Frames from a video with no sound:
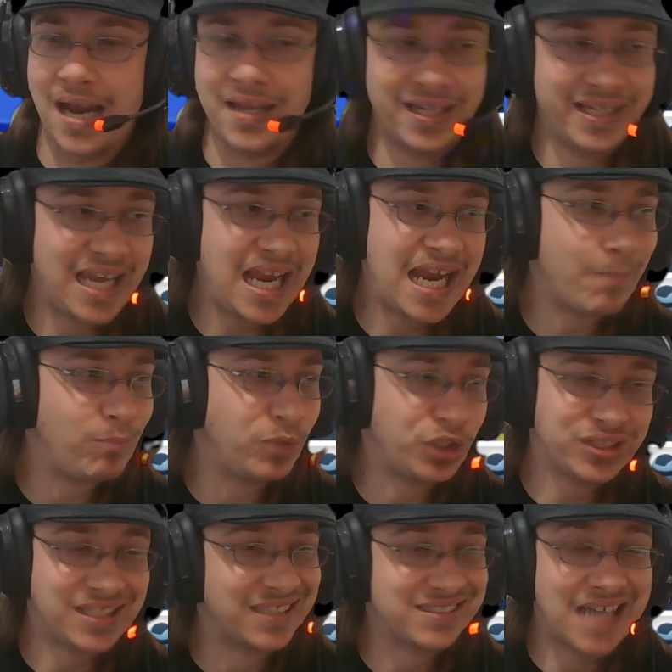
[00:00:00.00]
And the game
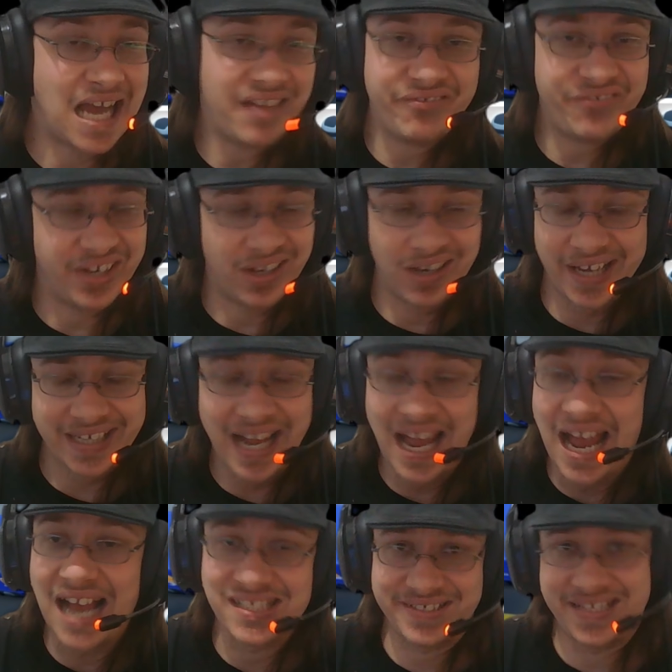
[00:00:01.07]
just does not feel like it
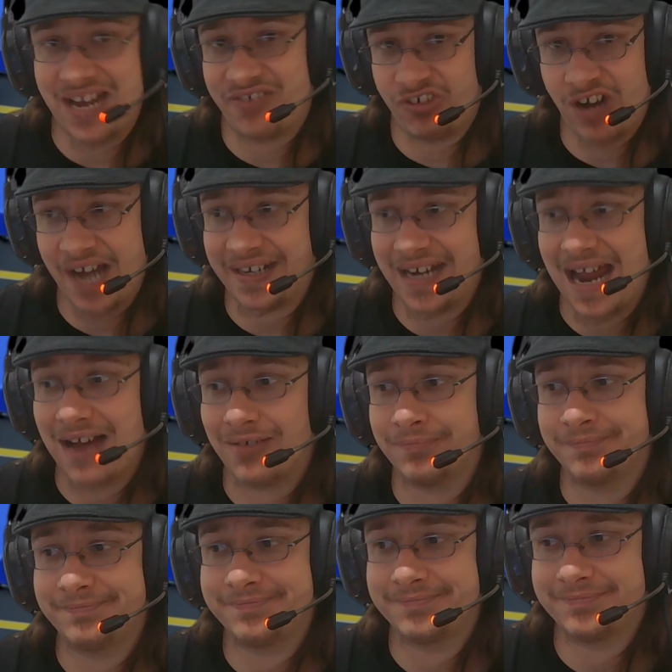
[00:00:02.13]
has that right now.
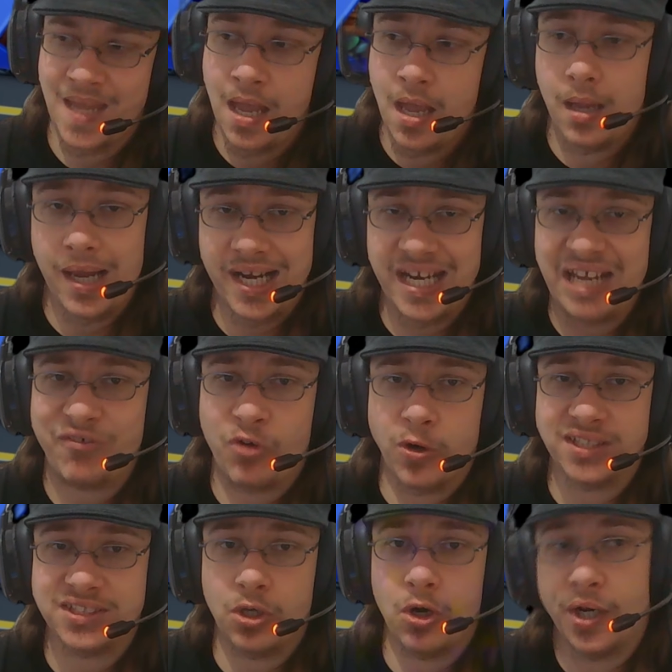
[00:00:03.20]
And of
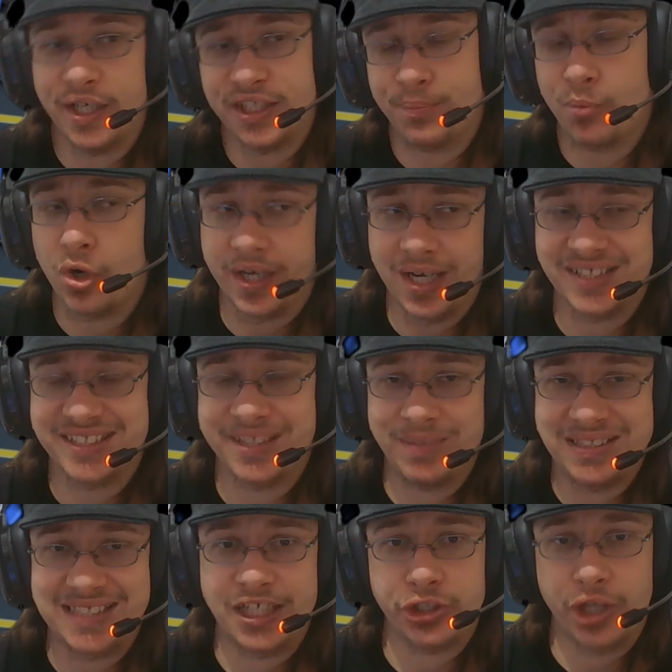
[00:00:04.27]
course, always more
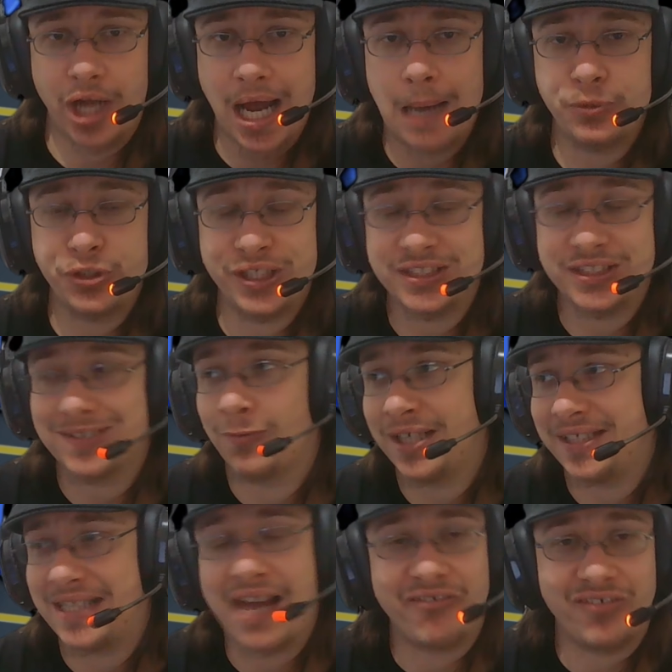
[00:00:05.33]
customization options
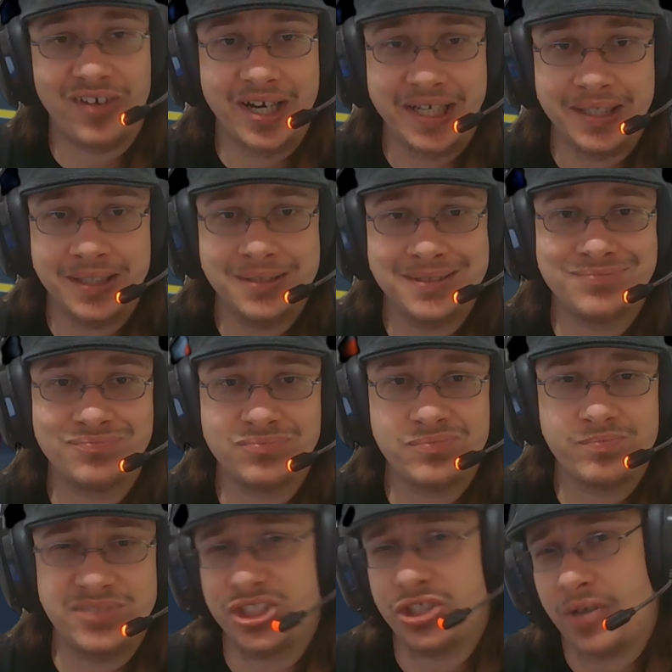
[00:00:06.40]
would definitely
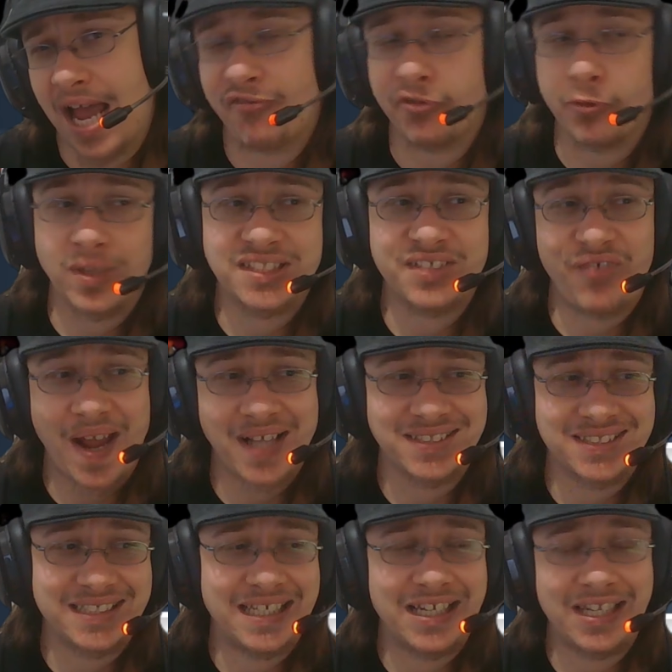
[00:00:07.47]
suit everyone's
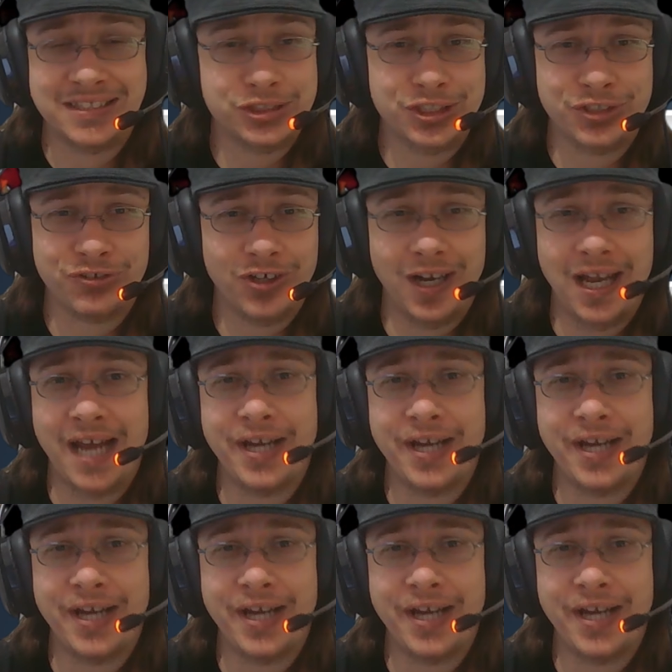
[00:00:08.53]
fancy in general.